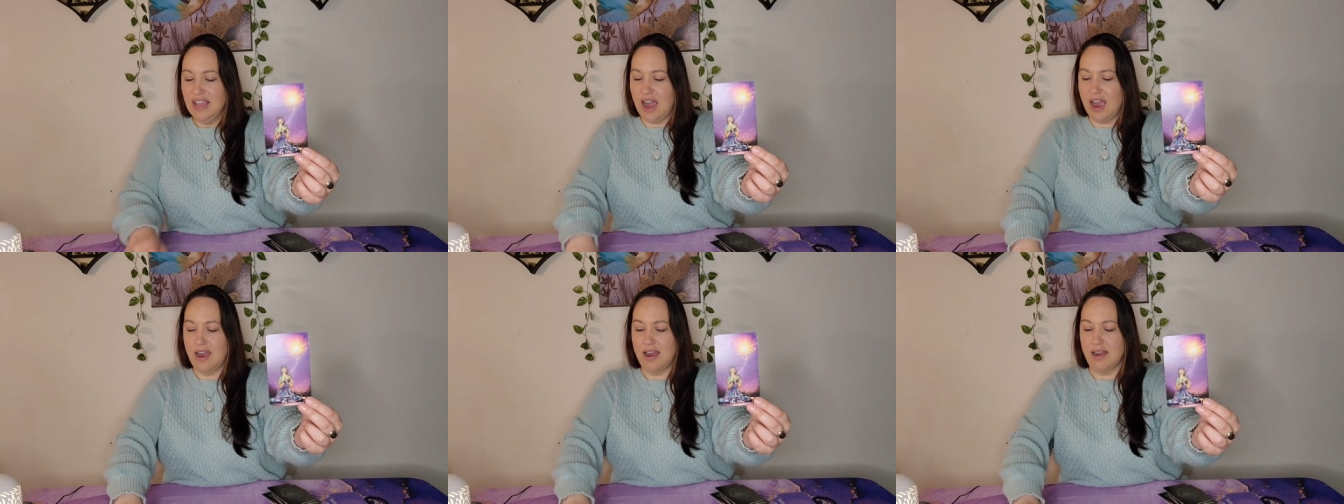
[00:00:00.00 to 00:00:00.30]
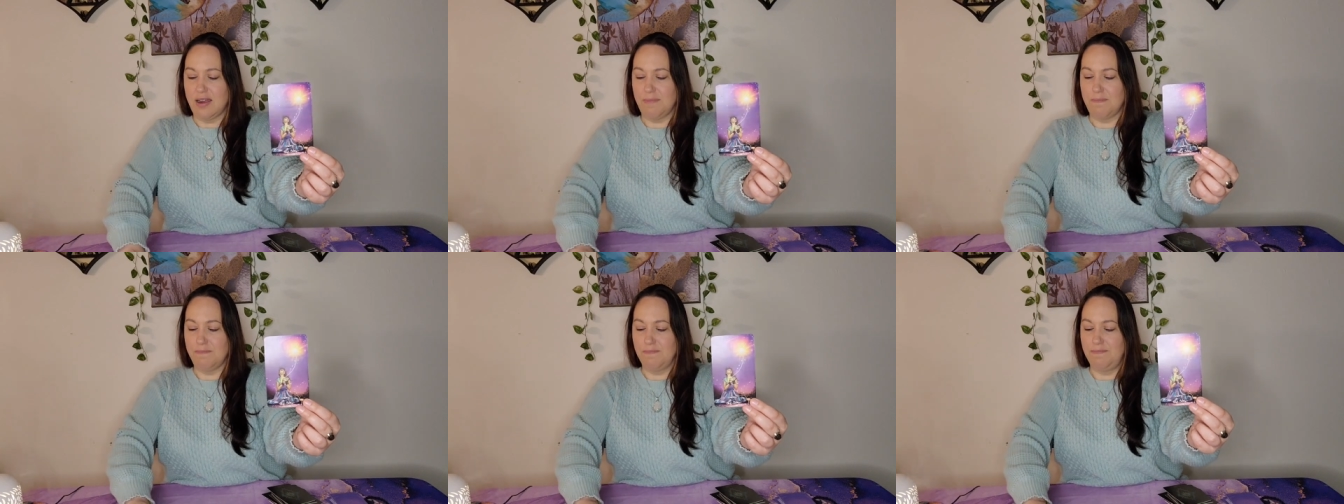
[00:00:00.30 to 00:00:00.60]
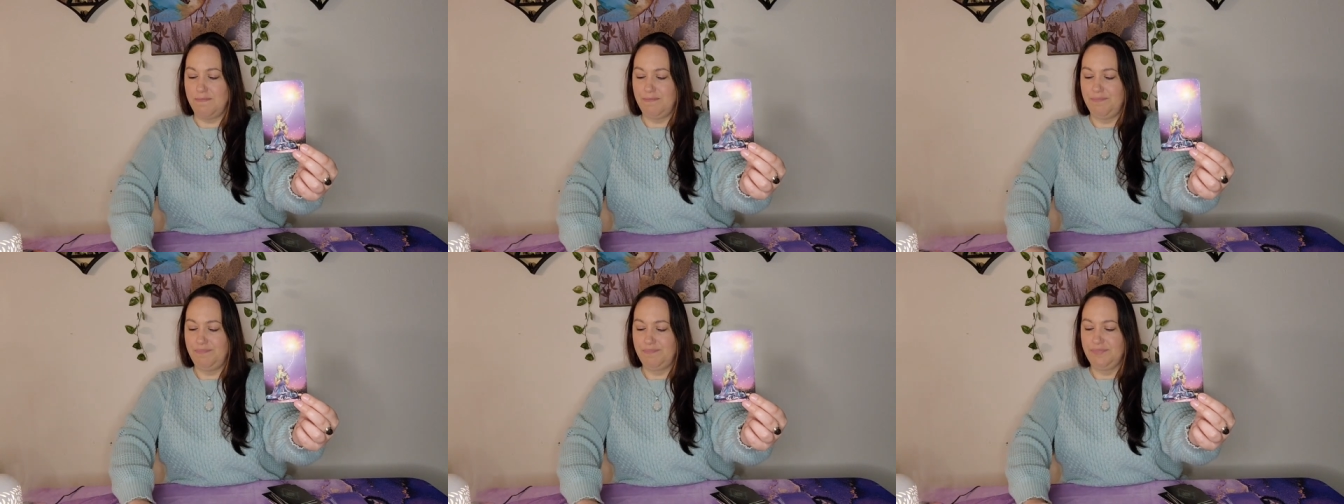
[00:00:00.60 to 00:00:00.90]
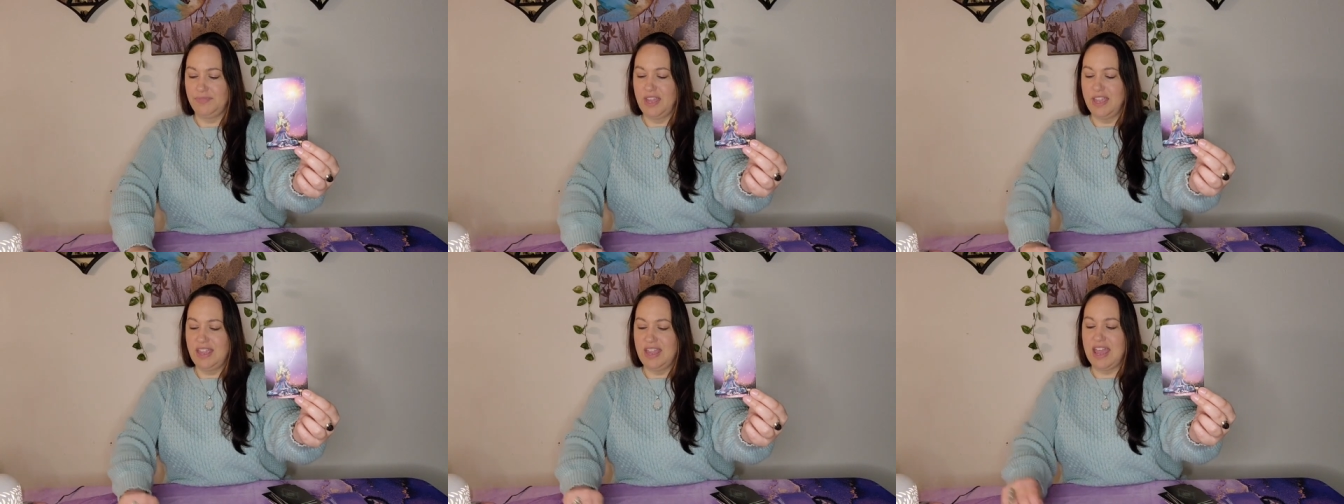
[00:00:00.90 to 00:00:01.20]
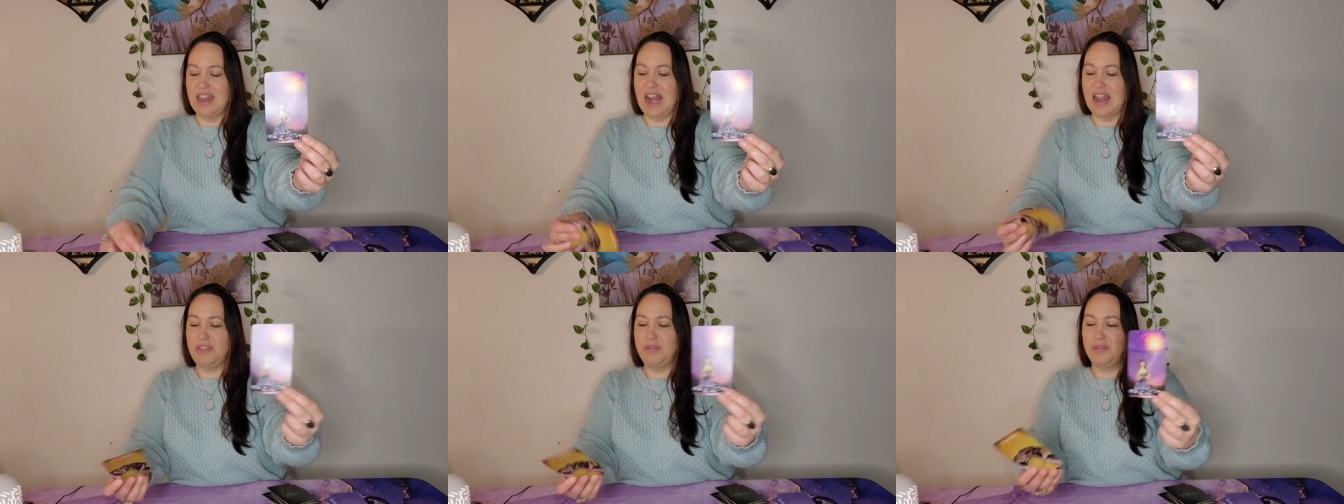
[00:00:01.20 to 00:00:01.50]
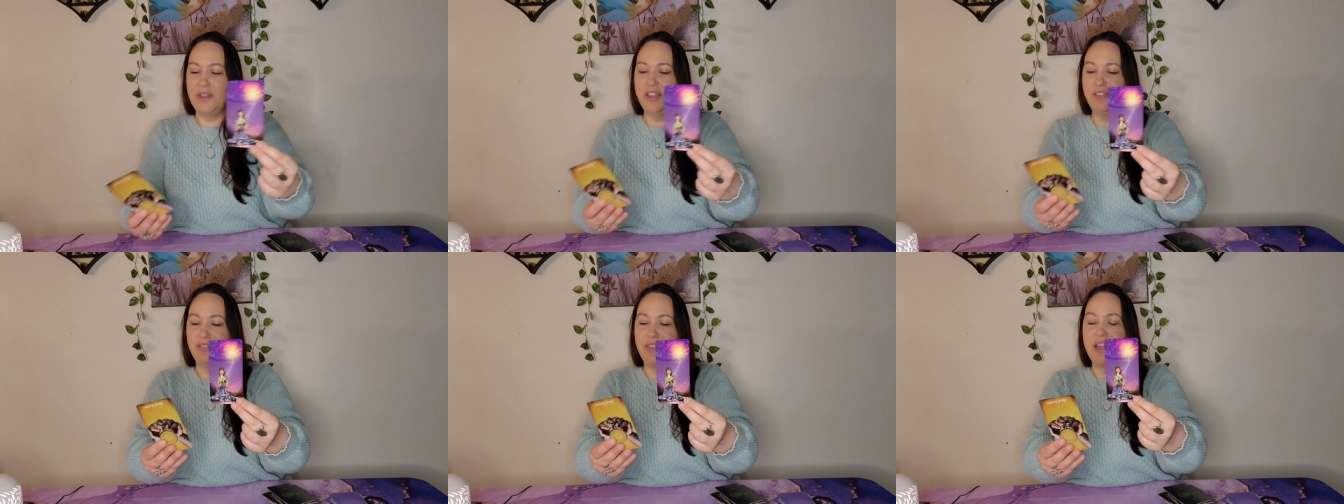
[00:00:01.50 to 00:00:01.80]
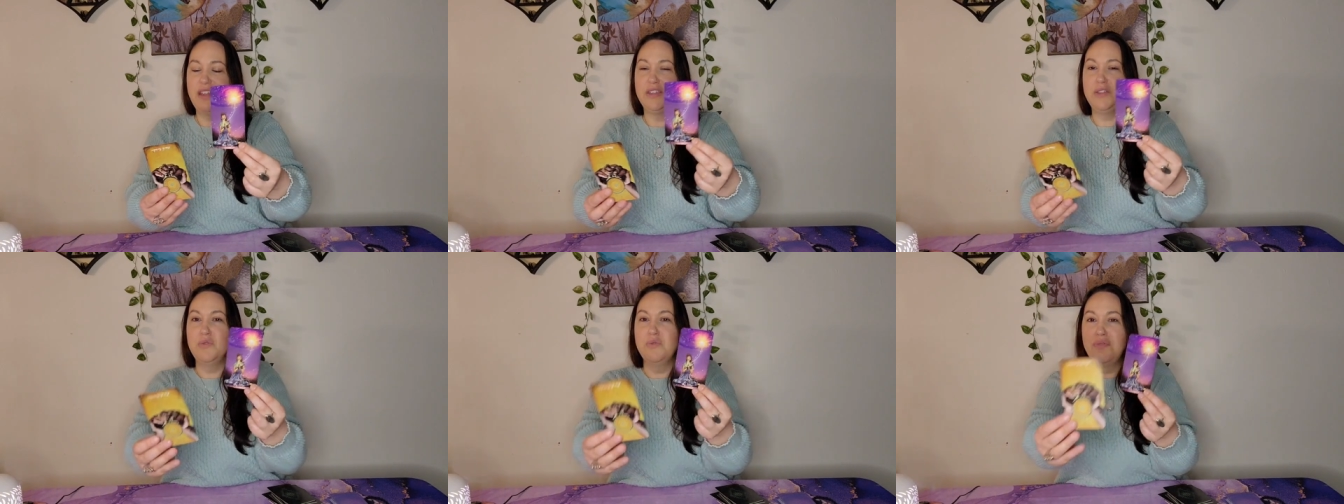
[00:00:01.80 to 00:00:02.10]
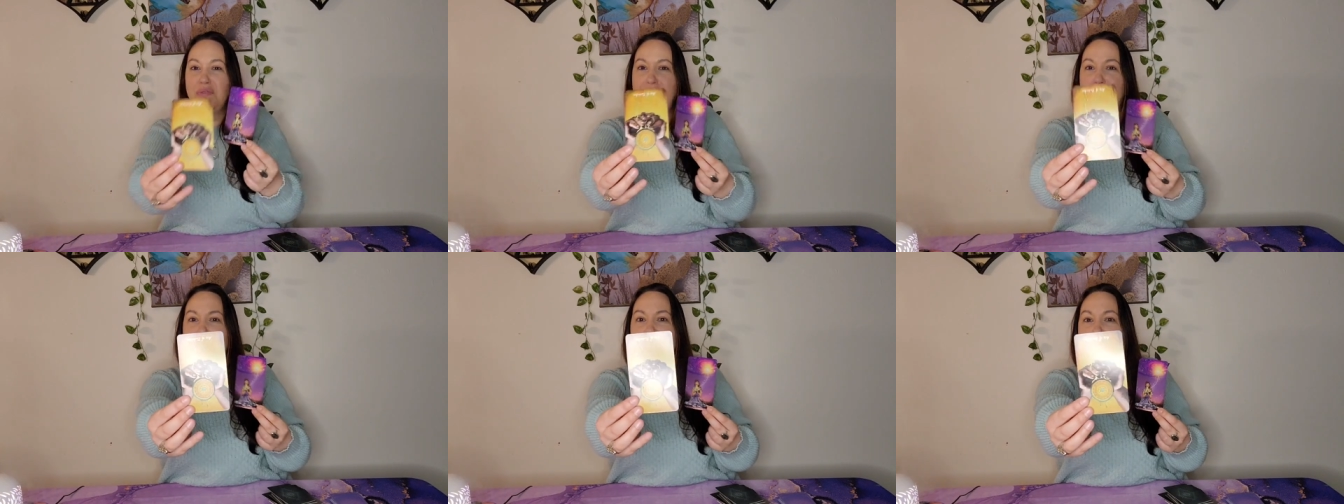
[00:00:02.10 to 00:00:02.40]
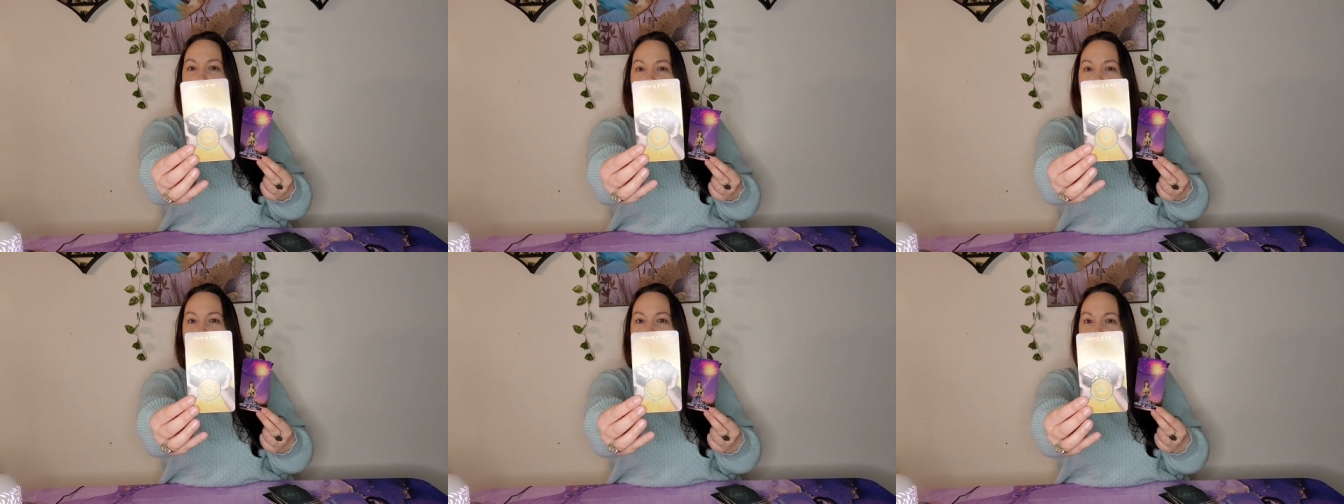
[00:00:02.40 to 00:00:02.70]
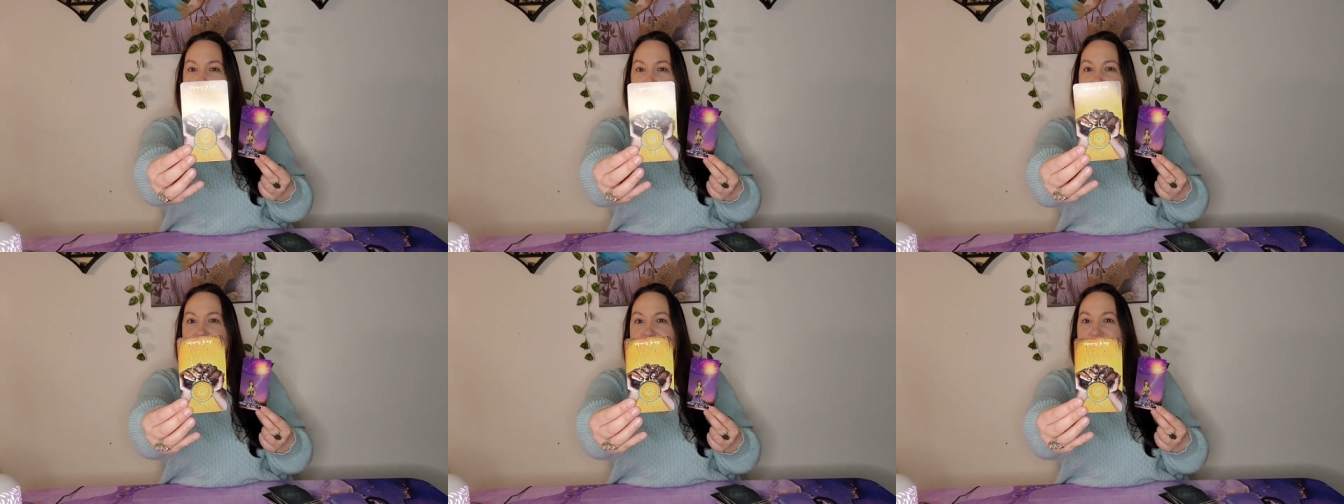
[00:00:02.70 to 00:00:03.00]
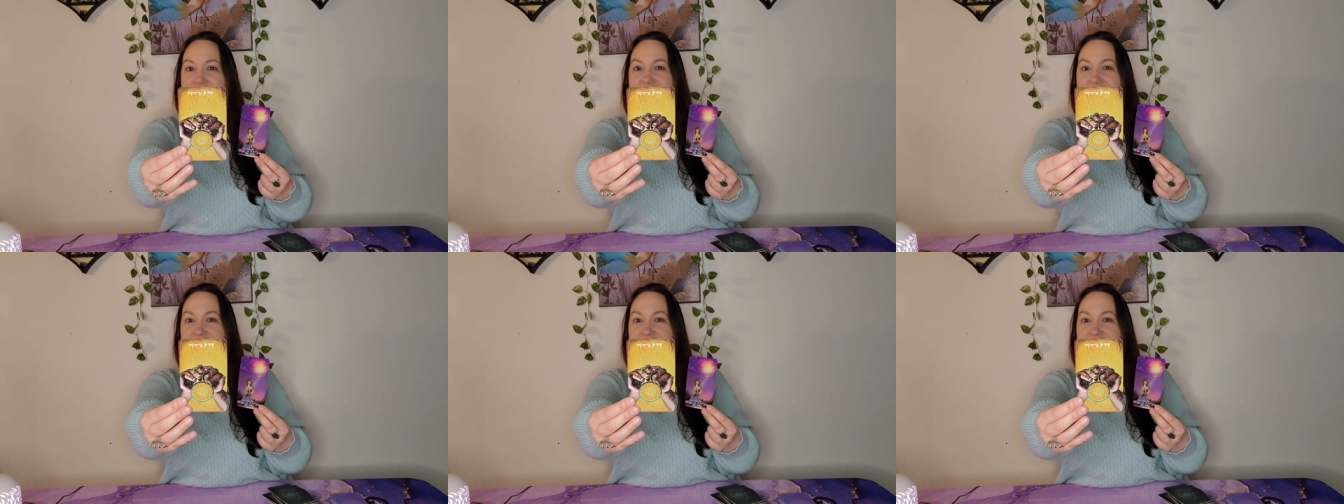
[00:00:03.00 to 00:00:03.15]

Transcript: Um, and I think that you fear with that